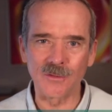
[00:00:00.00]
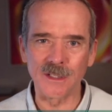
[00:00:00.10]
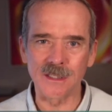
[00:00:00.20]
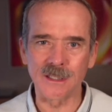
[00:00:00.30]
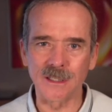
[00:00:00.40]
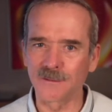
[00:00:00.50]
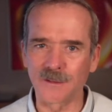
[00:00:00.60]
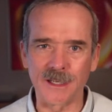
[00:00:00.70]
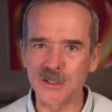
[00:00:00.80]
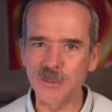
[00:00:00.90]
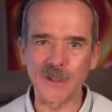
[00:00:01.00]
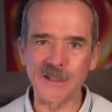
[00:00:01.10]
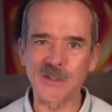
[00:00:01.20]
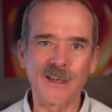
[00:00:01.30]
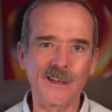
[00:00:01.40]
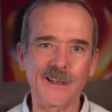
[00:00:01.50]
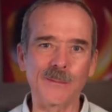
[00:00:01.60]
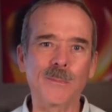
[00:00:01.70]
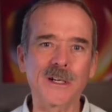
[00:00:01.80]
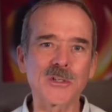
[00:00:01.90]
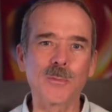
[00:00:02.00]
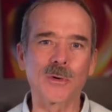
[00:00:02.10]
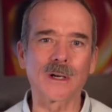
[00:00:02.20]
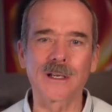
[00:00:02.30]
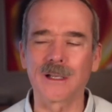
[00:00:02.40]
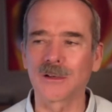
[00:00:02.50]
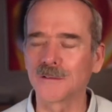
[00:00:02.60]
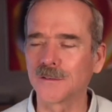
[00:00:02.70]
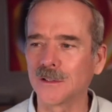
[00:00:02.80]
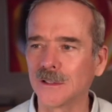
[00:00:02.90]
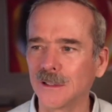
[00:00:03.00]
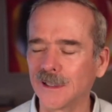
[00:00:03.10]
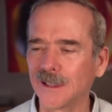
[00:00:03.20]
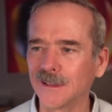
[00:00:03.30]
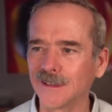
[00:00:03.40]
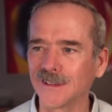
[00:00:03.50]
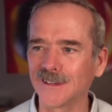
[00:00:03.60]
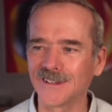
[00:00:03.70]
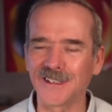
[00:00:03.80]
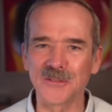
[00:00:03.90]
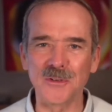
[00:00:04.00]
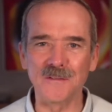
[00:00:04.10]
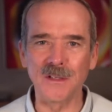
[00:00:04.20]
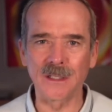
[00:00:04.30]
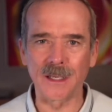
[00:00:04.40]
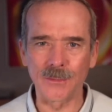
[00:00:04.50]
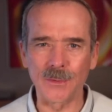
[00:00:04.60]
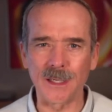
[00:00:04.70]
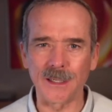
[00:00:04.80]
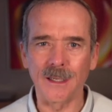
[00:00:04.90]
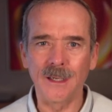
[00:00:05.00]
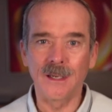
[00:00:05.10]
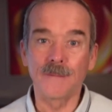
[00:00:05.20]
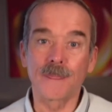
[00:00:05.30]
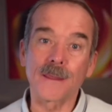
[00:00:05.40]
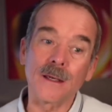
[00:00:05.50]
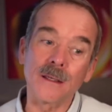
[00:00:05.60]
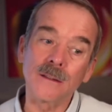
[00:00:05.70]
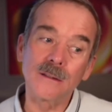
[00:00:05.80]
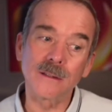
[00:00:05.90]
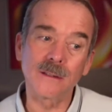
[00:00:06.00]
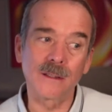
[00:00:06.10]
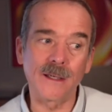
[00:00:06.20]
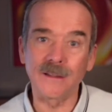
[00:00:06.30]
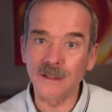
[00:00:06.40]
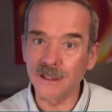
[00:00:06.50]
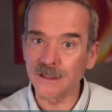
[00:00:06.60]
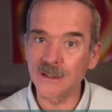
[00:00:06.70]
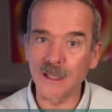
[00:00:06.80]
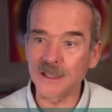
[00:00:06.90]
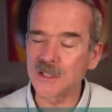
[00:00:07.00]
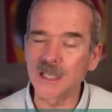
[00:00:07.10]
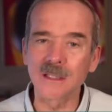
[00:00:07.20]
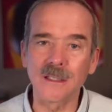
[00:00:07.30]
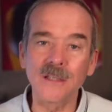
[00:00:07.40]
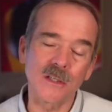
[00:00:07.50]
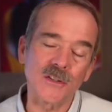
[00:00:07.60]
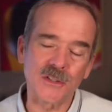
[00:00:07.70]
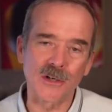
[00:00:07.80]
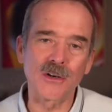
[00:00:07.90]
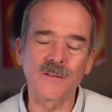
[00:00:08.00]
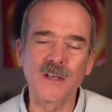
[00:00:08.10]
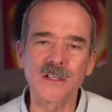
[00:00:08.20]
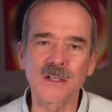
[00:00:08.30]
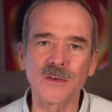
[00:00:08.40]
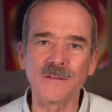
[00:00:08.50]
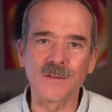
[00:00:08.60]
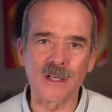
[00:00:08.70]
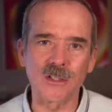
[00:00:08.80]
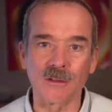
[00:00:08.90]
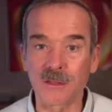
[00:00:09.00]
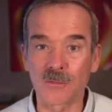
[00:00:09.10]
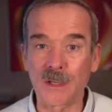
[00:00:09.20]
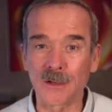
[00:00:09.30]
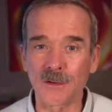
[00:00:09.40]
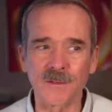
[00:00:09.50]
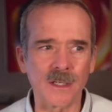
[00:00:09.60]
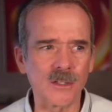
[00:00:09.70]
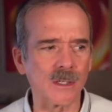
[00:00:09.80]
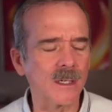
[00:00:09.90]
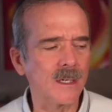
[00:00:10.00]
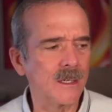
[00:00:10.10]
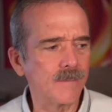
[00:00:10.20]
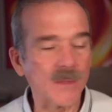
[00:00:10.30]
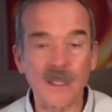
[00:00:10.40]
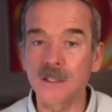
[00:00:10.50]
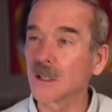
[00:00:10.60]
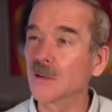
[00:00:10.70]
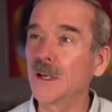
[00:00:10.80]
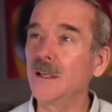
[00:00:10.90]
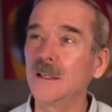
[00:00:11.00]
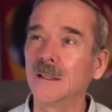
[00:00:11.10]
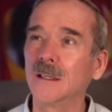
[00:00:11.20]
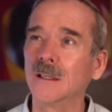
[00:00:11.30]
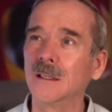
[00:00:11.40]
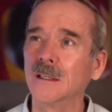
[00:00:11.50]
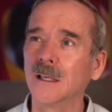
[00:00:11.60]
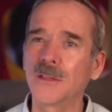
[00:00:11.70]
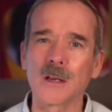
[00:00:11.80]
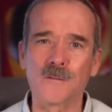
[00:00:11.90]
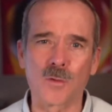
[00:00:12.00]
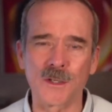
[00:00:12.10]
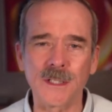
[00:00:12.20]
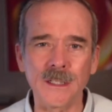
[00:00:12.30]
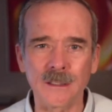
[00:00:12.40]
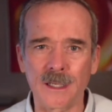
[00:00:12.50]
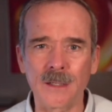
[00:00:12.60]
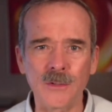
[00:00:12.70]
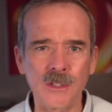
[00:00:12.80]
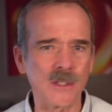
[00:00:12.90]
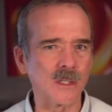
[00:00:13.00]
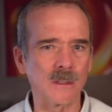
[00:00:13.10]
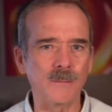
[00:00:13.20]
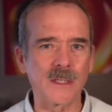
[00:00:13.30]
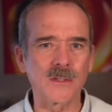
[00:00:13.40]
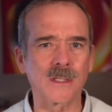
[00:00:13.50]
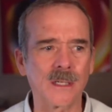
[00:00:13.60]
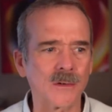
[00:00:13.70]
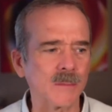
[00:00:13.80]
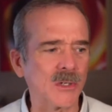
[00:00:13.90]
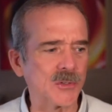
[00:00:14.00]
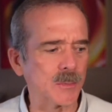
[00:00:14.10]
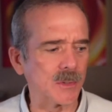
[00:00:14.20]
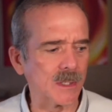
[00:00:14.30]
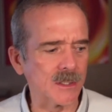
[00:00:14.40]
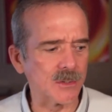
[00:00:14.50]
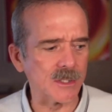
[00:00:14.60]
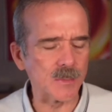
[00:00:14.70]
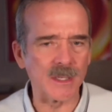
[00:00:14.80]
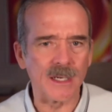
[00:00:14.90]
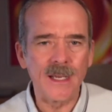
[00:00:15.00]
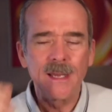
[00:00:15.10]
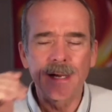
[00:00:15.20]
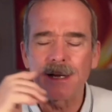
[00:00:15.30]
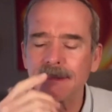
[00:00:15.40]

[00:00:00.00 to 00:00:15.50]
of what it's like to fly in space in a much more colorful and revealing way. And I set it's alternative history fiction, thriller fiction. And it's already in, I think, 14 languages and a bestseller in multiple countries. But I